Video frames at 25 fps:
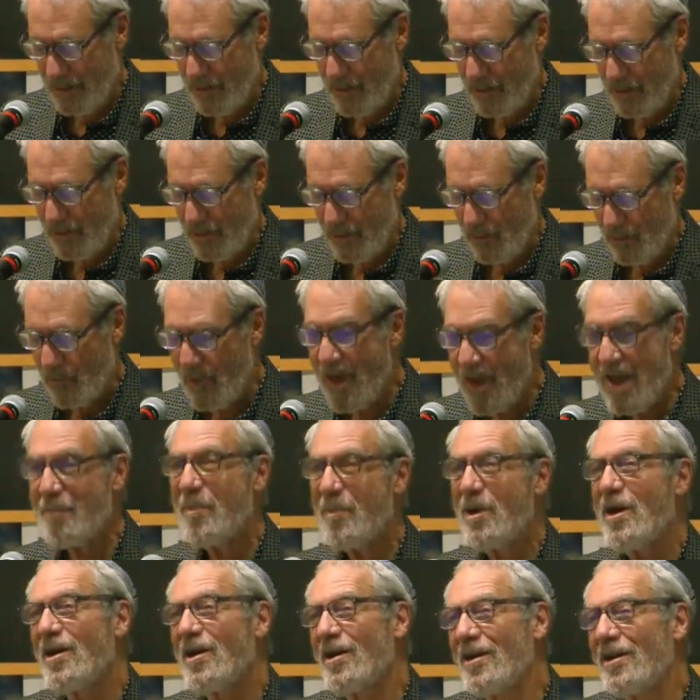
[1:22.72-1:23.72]

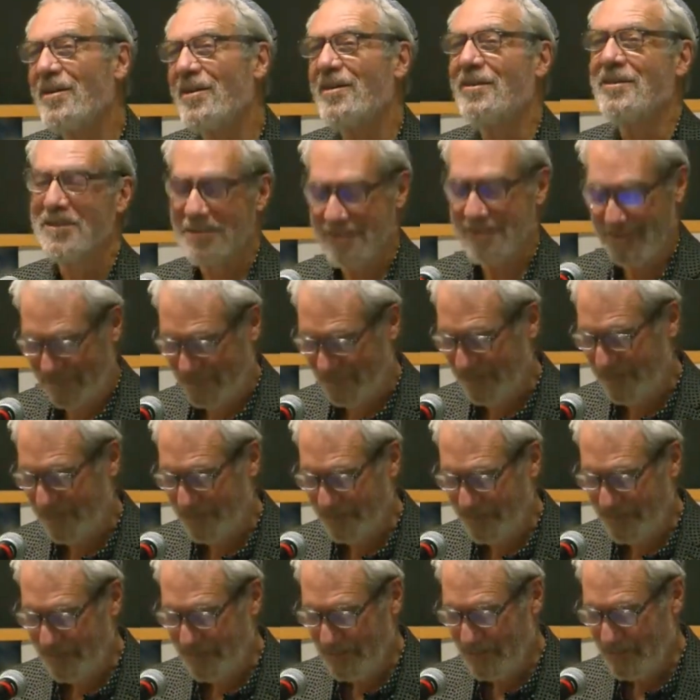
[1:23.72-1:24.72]
Rabbi,
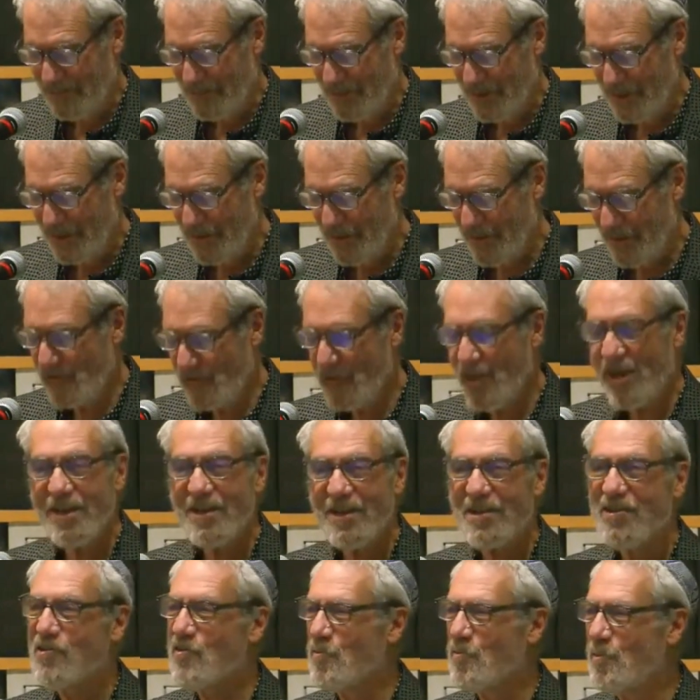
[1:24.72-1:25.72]
if a child
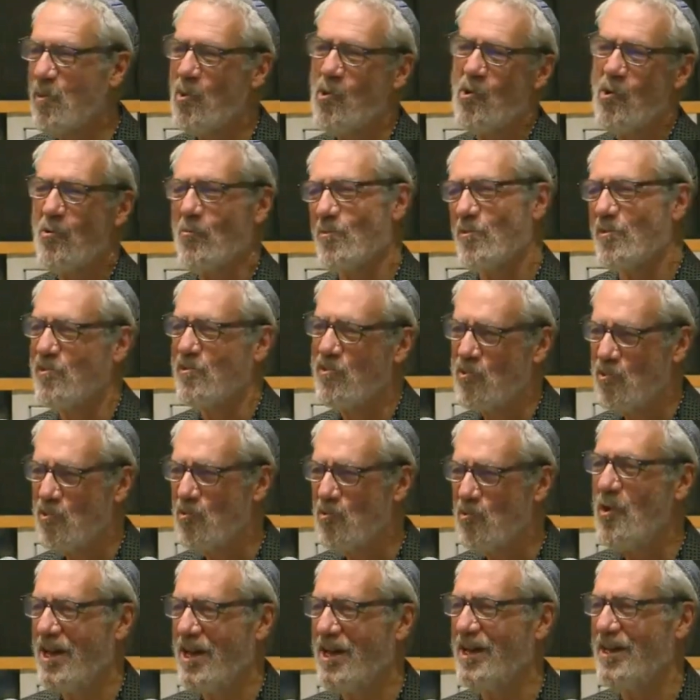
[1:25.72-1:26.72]
is born with two
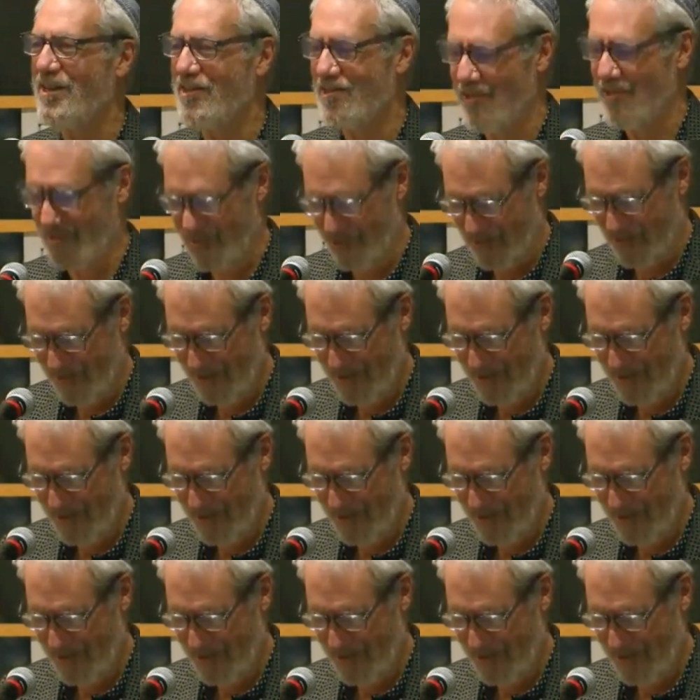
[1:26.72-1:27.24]
heads,